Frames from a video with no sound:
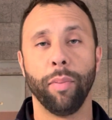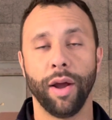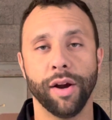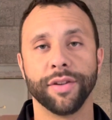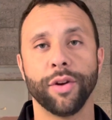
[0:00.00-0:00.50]

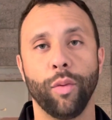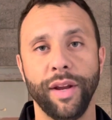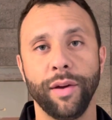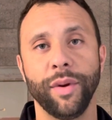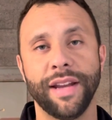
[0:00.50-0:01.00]
player, so
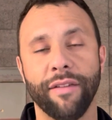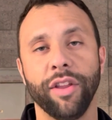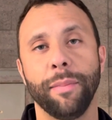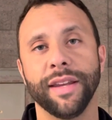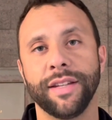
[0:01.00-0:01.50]
we
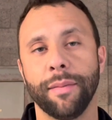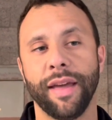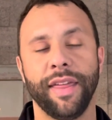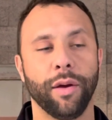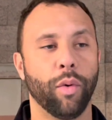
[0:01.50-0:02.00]
definitely miss him.
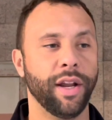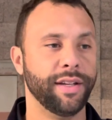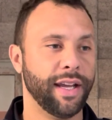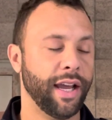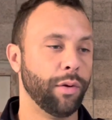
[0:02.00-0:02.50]
I think what
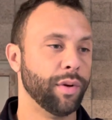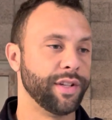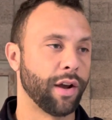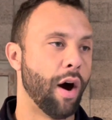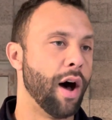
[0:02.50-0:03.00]
it did
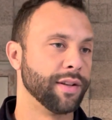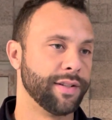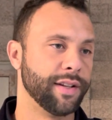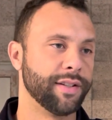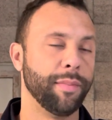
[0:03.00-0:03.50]
was it
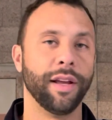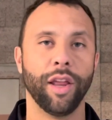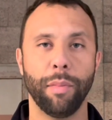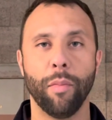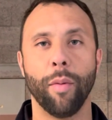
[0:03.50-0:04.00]
caused us to be a
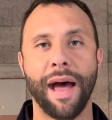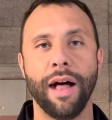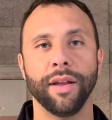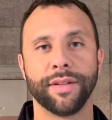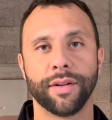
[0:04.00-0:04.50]
little bit more
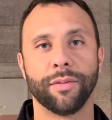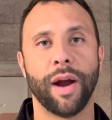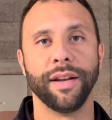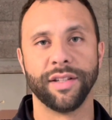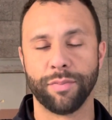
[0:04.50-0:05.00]
balanced,
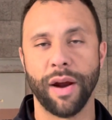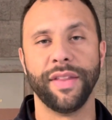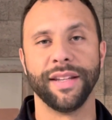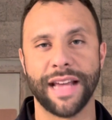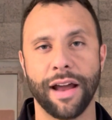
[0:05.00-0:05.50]
right?
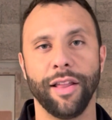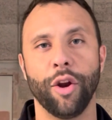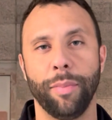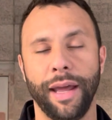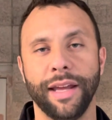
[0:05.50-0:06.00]
Spread things out a
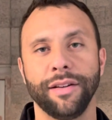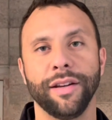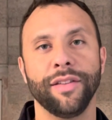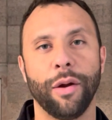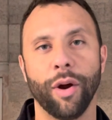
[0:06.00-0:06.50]
little bit,
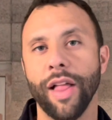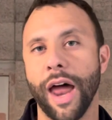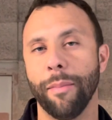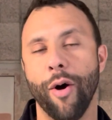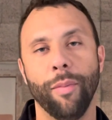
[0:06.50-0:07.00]
and there were a
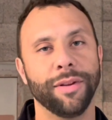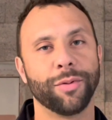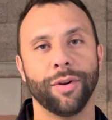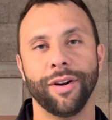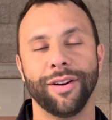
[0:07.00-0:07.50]
lot of
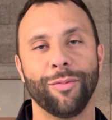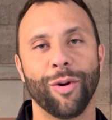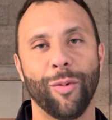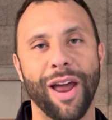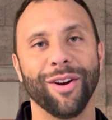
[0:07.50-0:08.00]
moments where
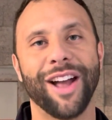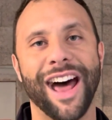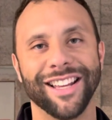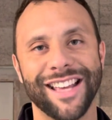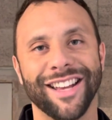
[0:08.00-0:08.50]
Wetter
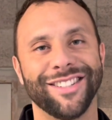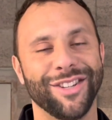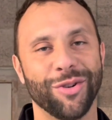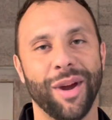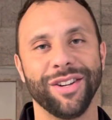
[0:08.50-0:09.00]
got us out of
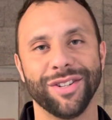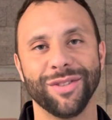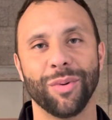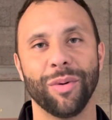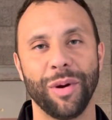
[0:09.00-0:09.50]

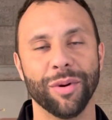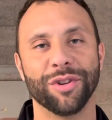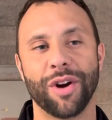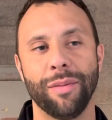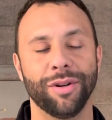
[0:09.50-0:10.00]
situations where we were in
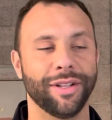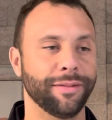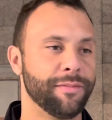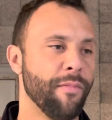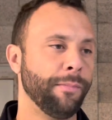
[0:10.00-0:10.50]
trouble,
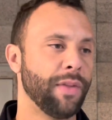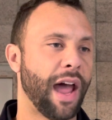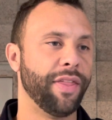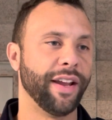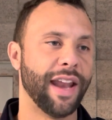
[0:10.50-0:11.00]
and
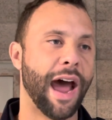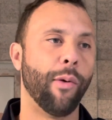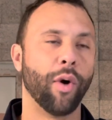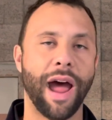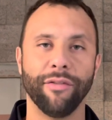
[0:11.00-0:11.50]
I think
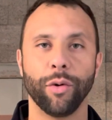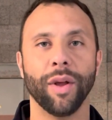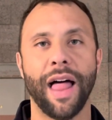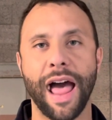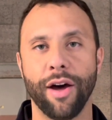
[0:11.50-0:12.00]
now we're having to
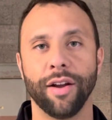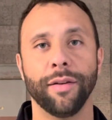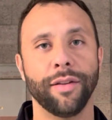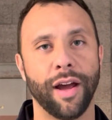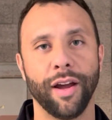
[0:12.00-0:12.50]
rely on
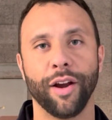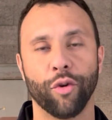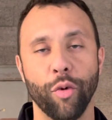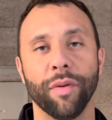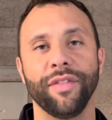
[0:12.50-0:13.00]
a
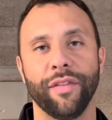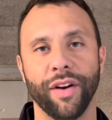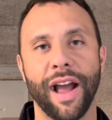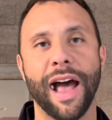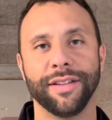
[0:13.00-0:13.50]
group of
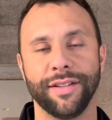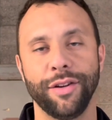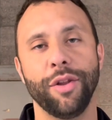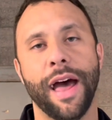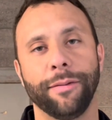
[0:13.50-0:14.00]
different guys to
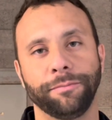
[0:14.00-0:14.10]
do that.